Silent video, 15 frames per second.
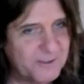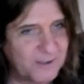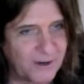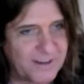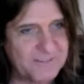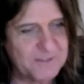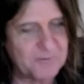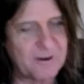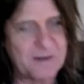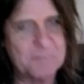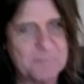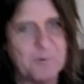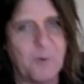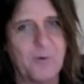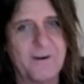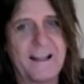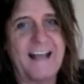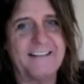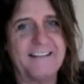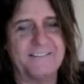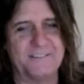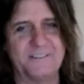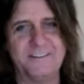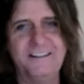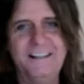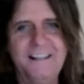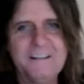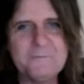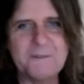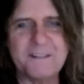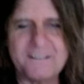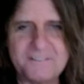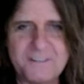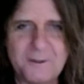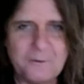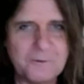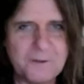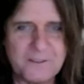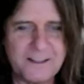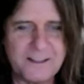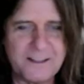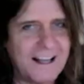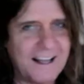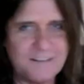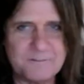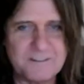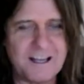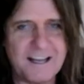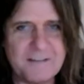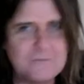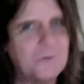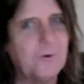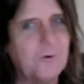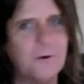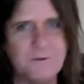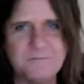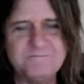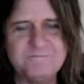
it's a very boring answer, but that's the only thing I have time for.